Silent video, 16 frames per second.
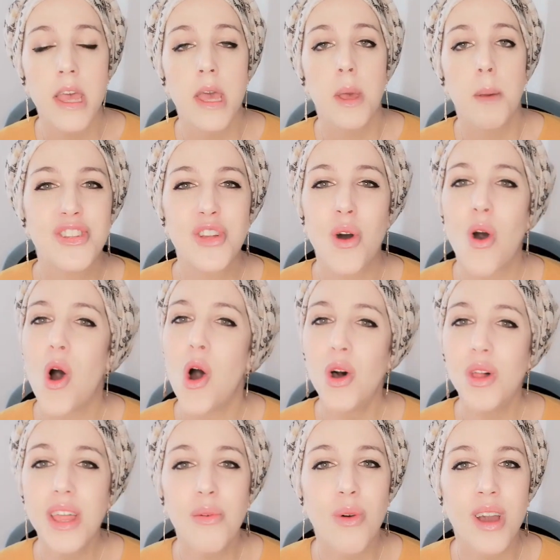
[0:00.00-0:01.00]
So all I
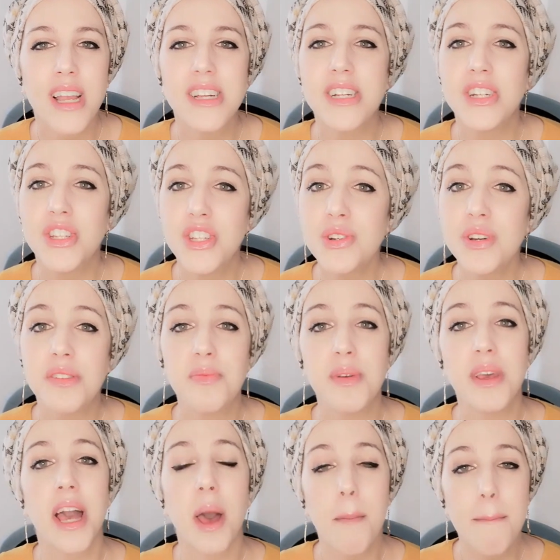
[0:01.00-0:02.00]
want you to do is
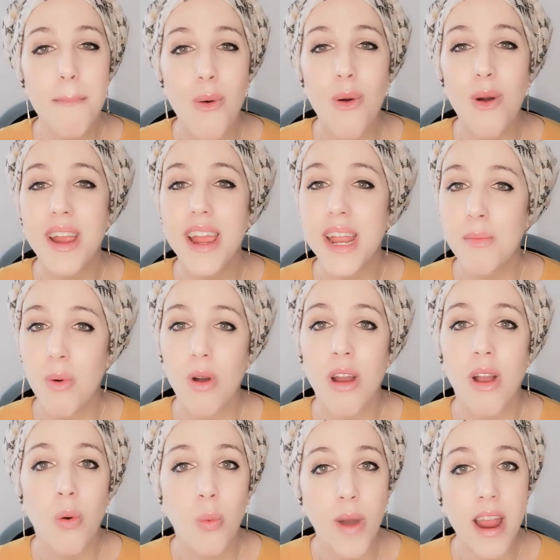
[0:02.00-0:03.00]
become more and more
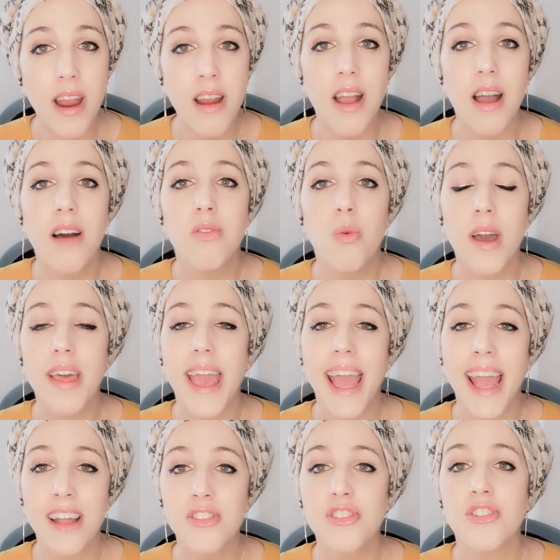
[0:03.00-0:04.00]
aware of what
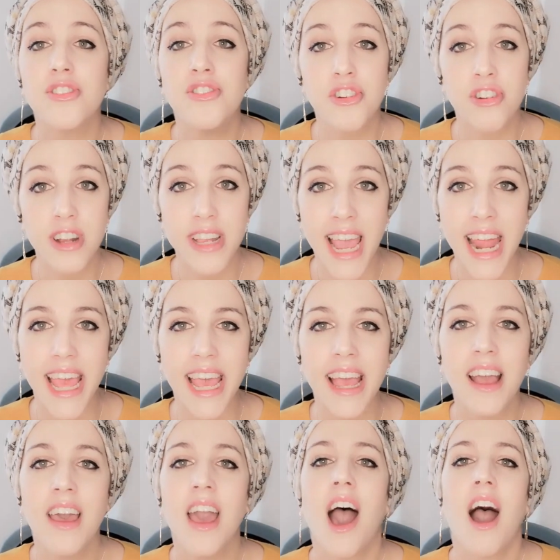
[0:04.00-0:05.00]
answers you're getting.
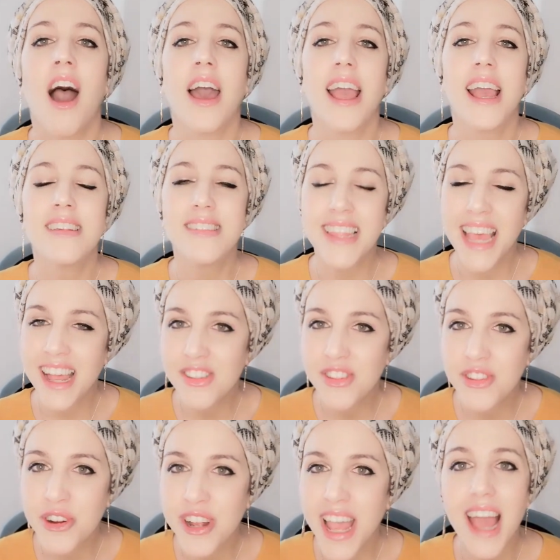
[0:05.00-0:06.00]
Is the answer
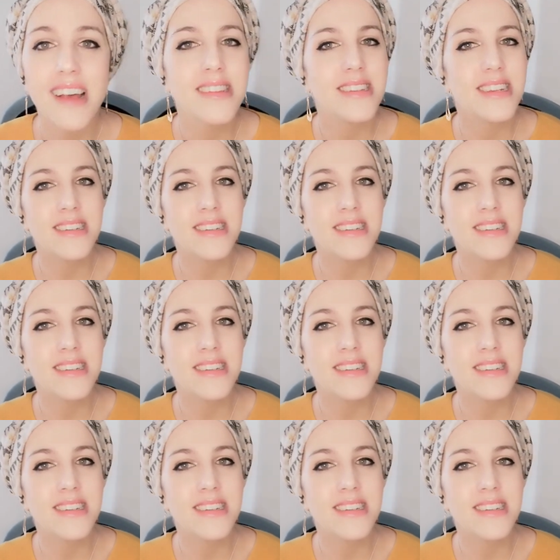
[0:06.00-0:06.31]
yes? Is